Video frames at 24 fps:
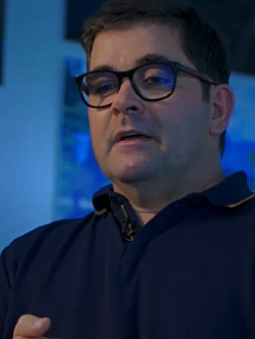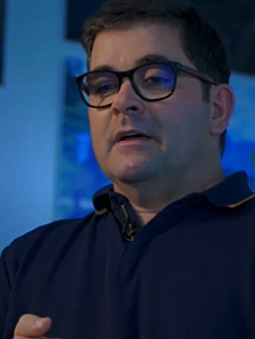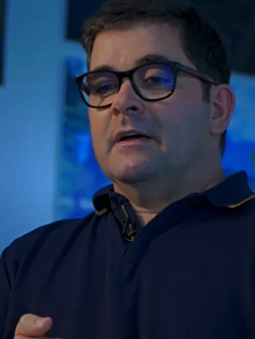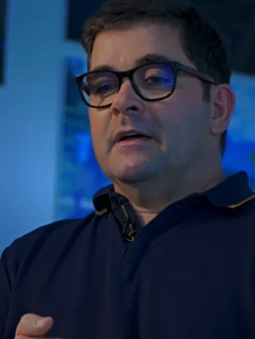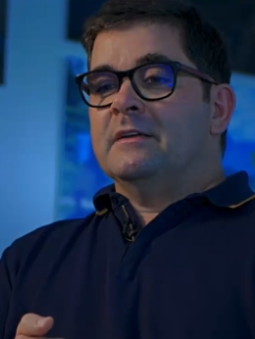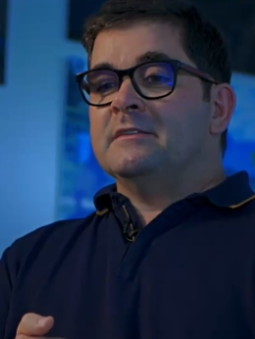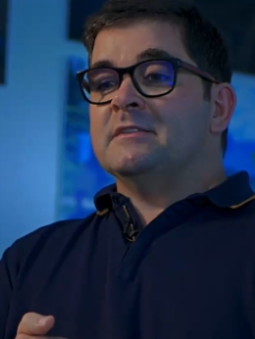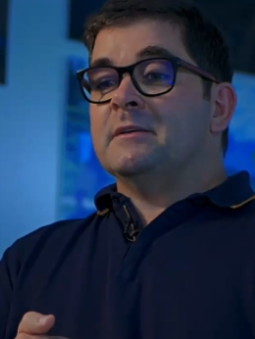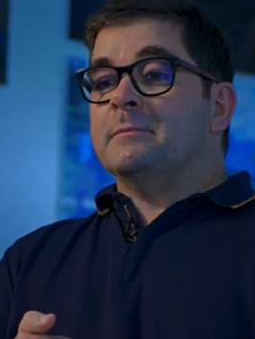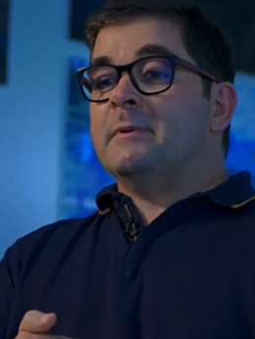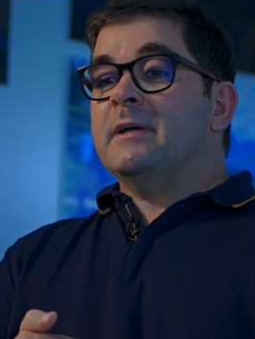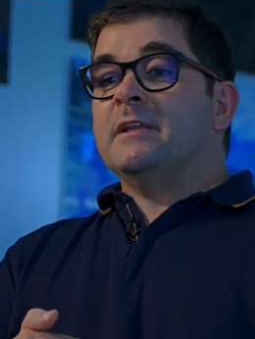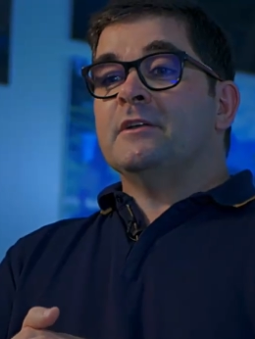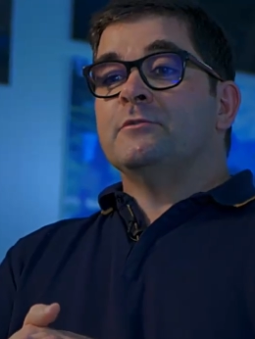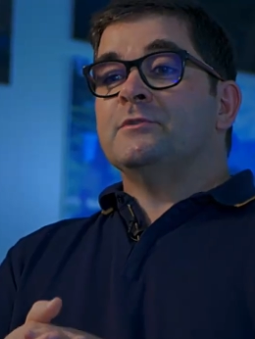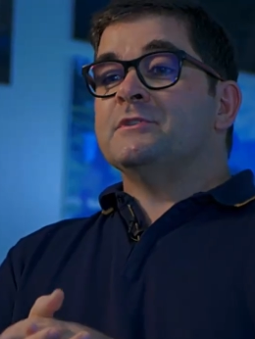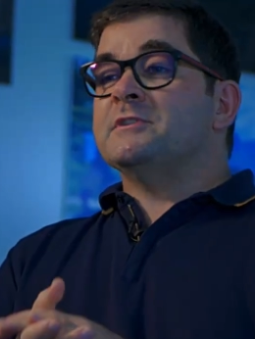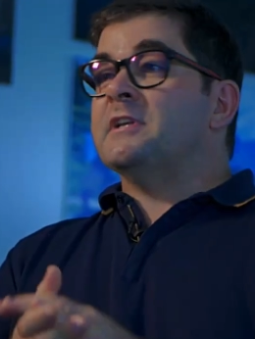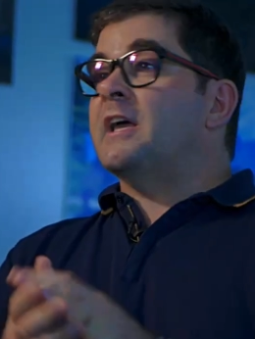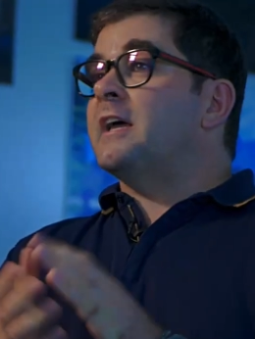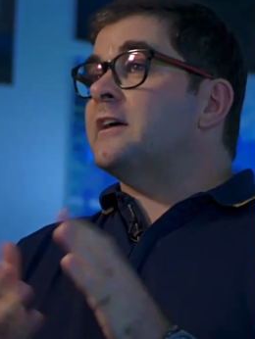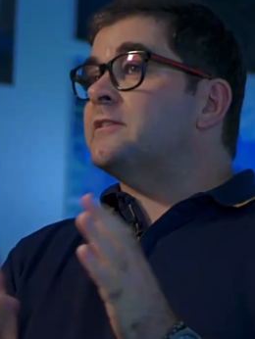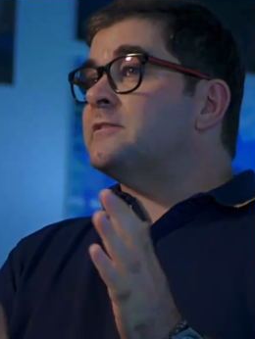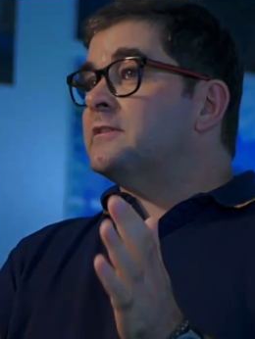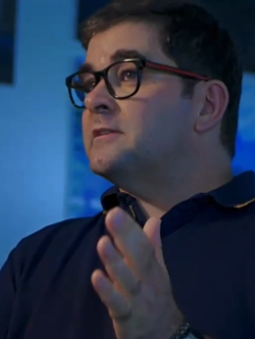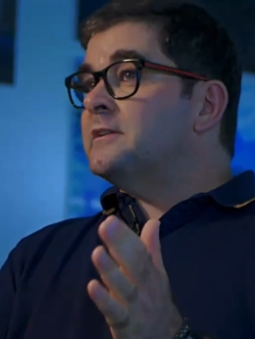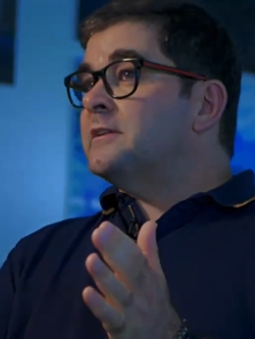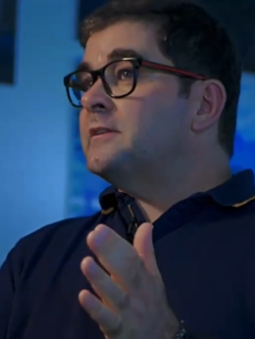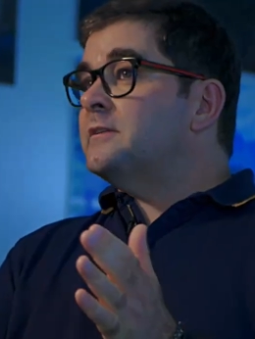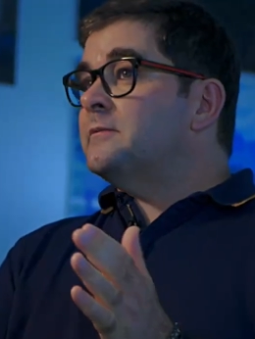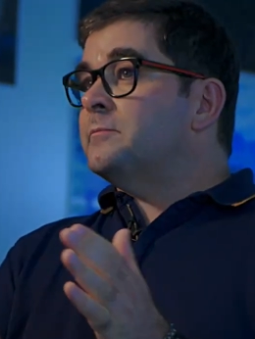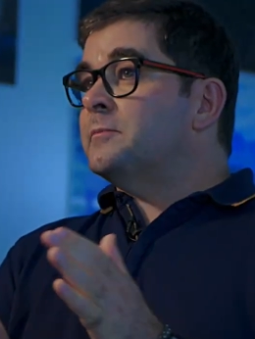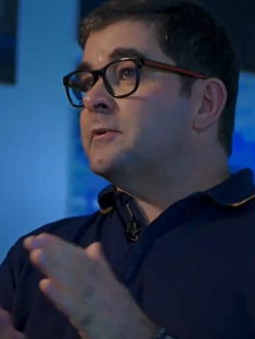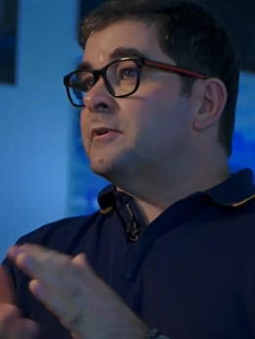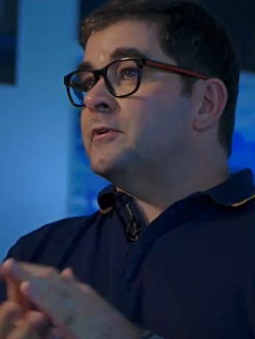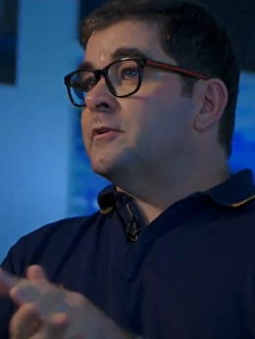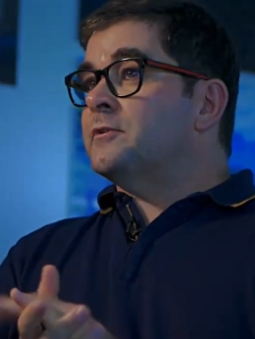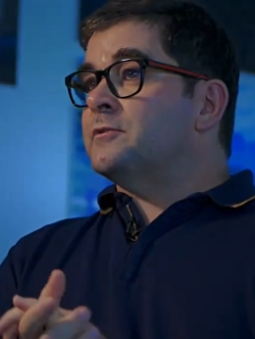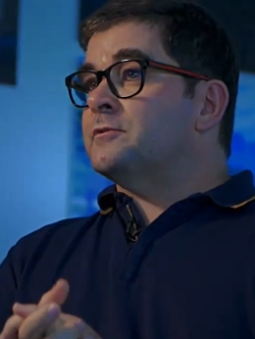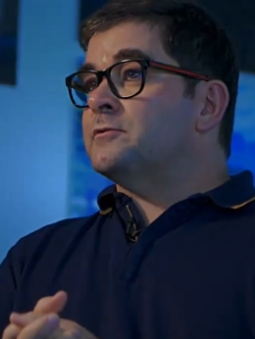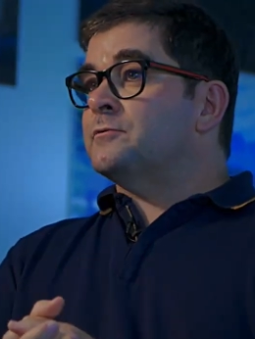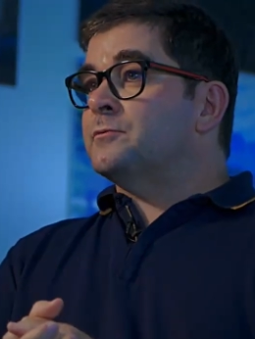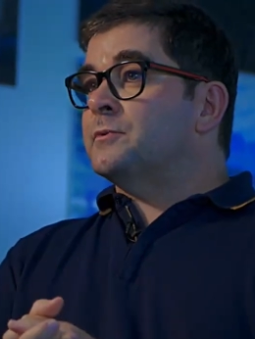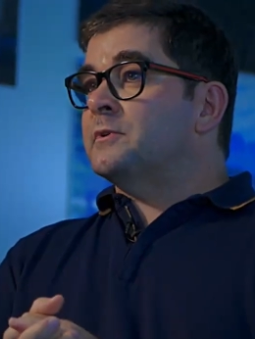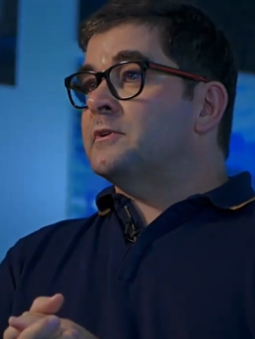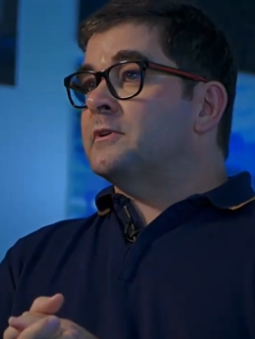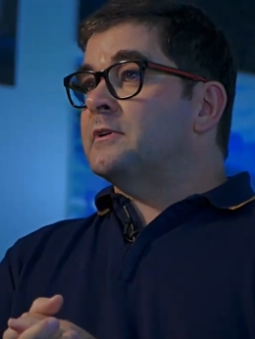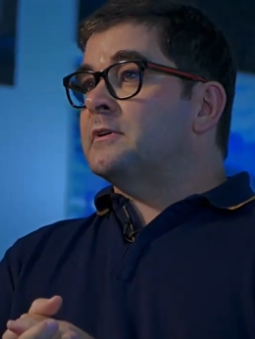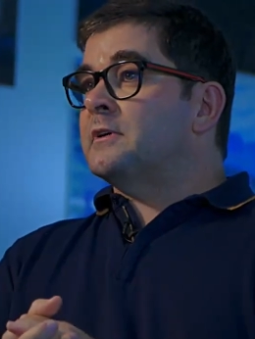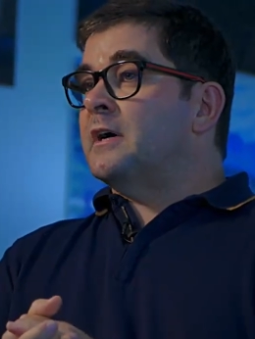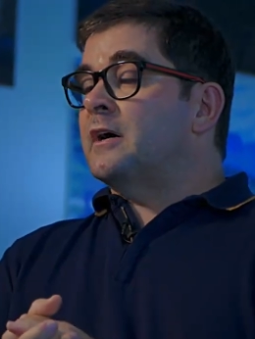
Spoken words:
Isabella was excellent because with